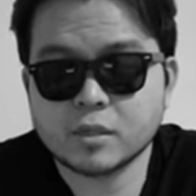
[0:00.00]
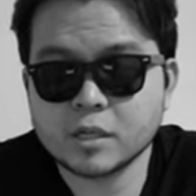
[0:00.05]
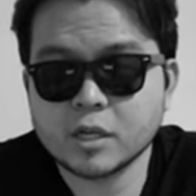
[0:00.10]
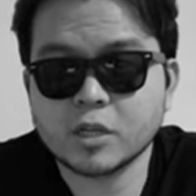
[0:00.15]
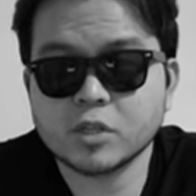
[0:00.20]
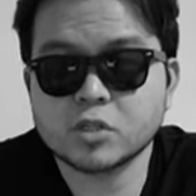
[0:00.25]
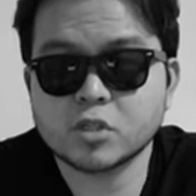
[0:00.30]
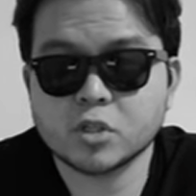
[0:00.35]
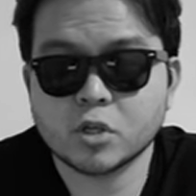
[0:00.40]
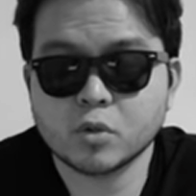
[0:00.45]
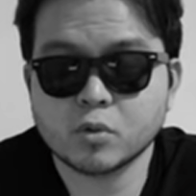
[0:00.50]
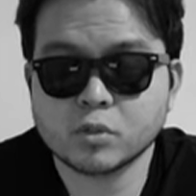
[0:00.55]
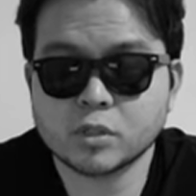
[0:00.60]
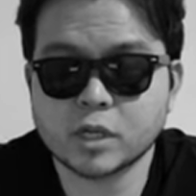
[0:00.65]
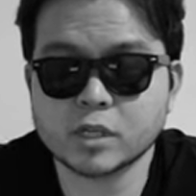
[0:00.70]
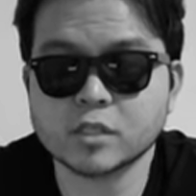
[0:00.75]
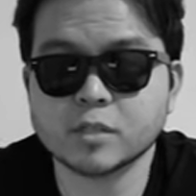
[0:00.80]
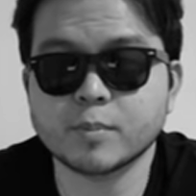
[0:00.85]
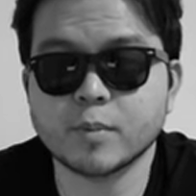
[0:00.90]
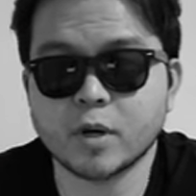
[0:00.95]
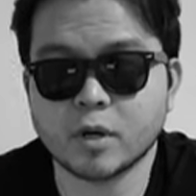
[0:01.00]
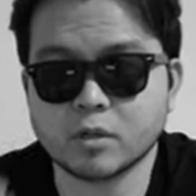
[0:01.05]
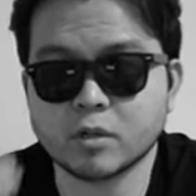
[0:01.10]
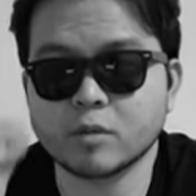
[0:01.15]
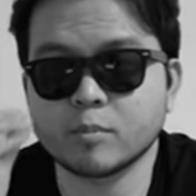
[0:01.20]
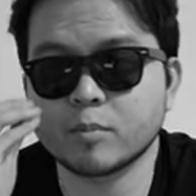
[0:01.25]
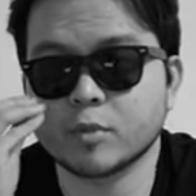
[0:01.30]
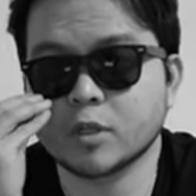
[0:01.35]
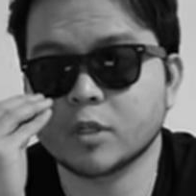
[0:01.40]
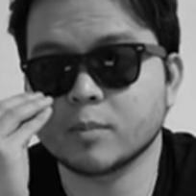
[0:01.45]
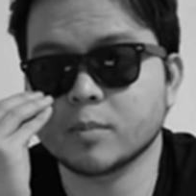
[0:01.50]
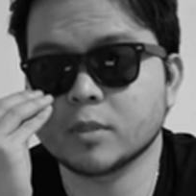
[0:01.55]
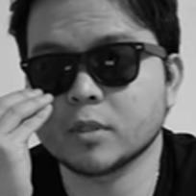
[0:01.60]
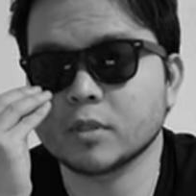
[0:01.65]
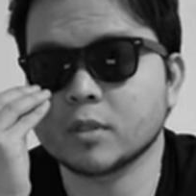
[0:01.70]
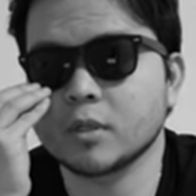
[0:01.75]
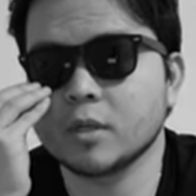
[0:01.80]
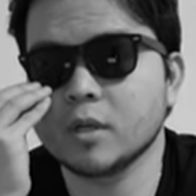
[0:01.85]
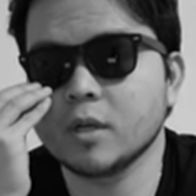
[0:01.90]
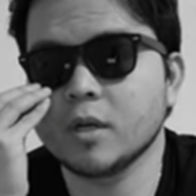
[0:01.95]
They chose that spot on
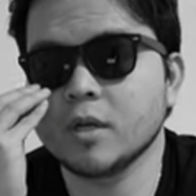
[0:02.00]
purpose.